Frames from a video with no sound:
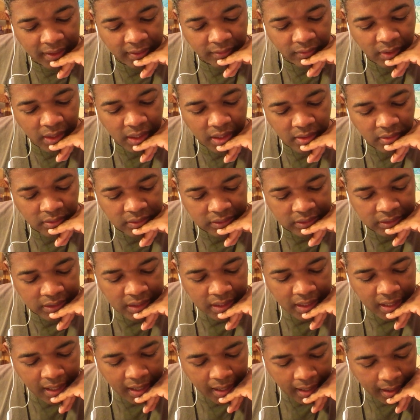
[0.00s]
backgrounds.
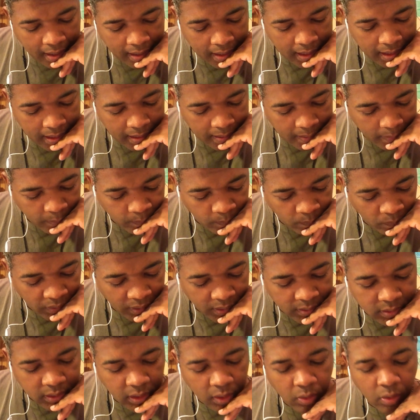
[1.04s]
Um,
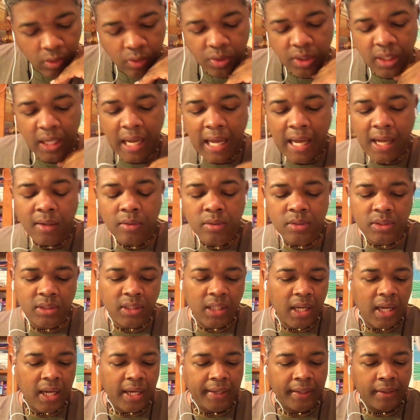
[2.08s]
so on the
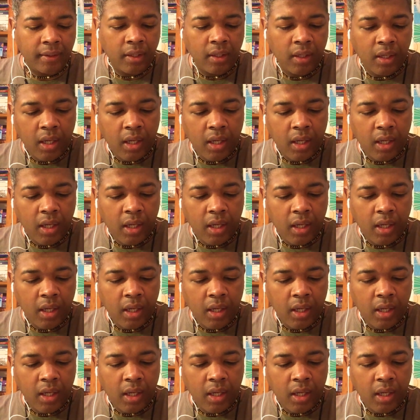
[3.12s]
outside,